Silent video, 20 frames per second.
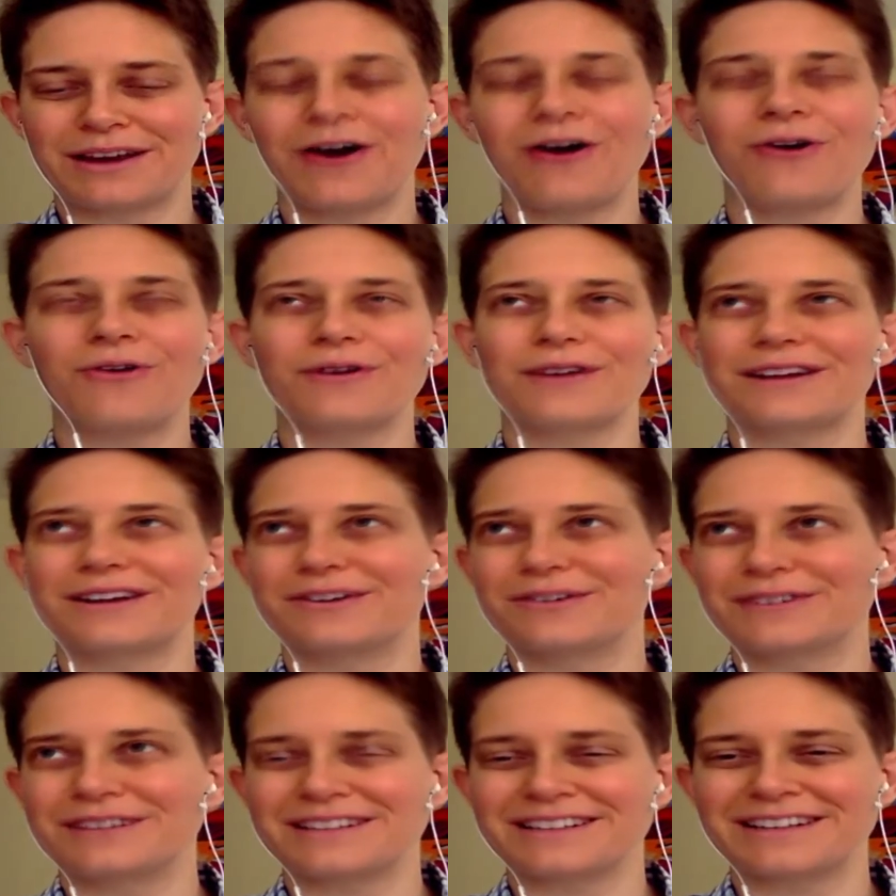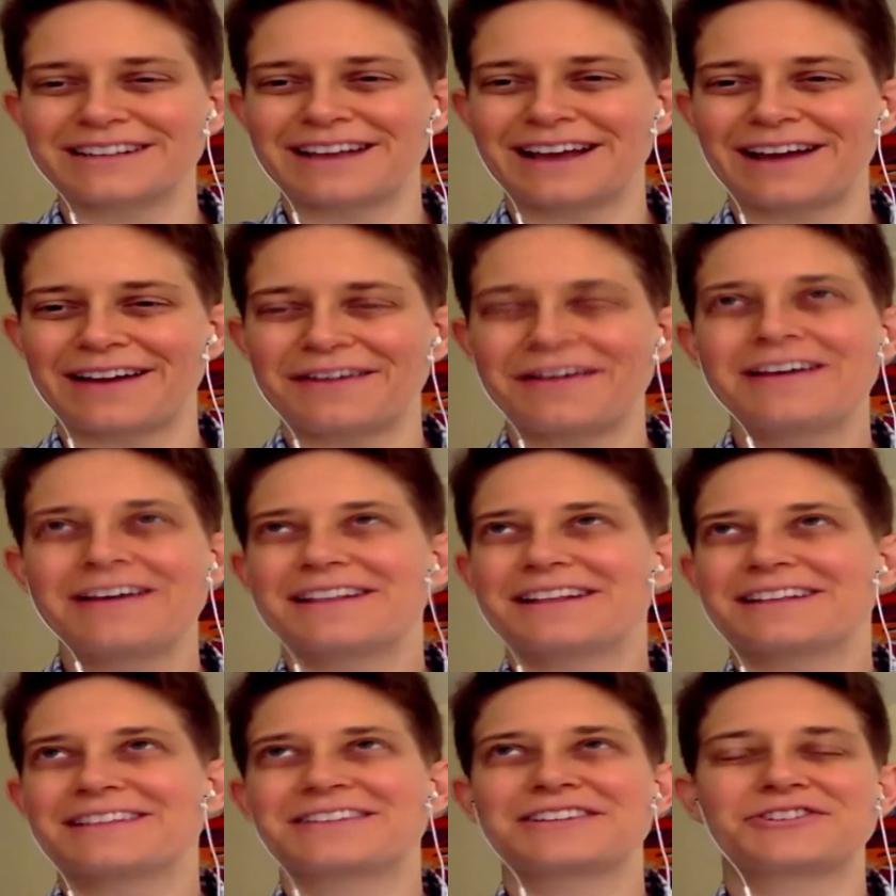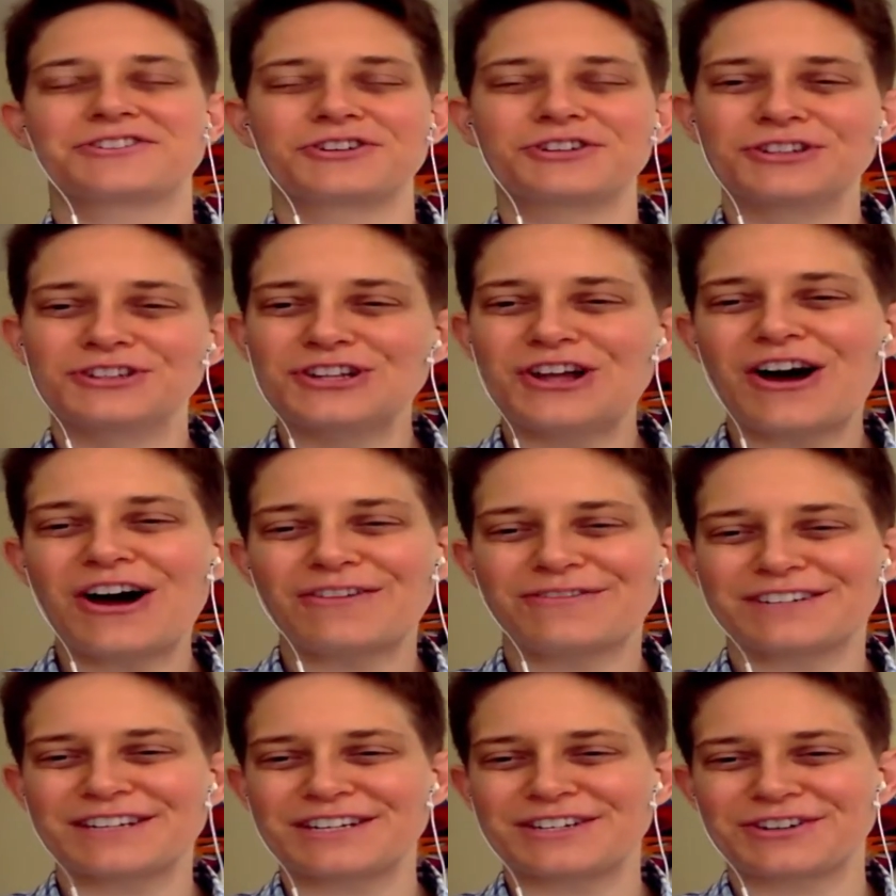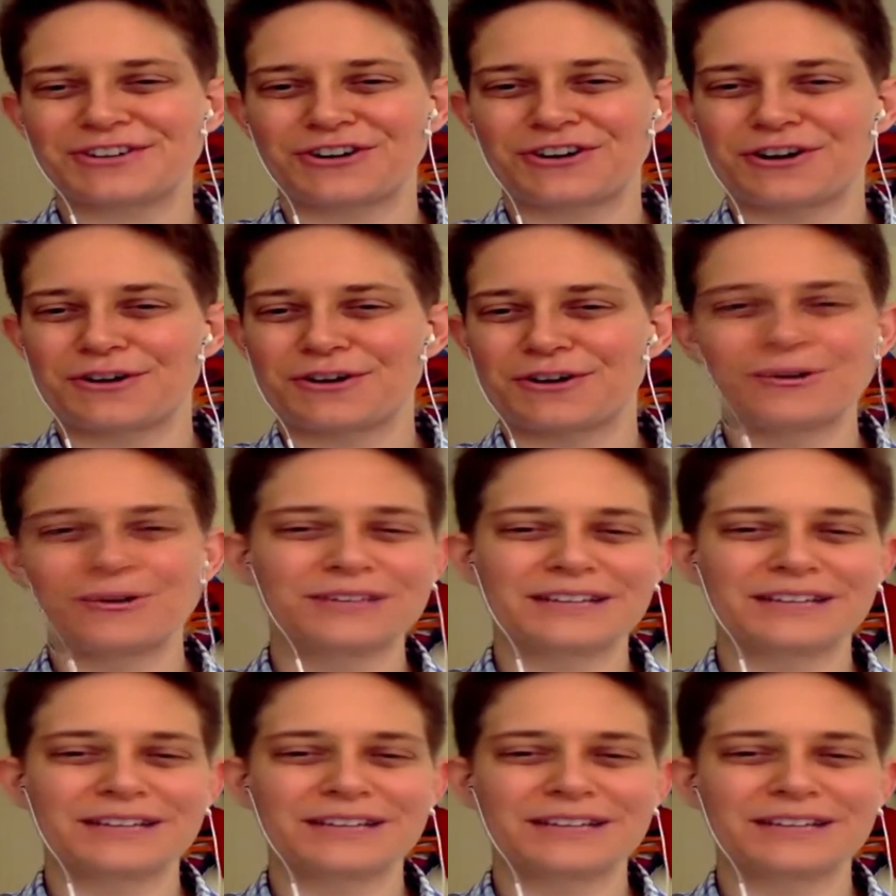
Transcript: oh, that's such a lofty term.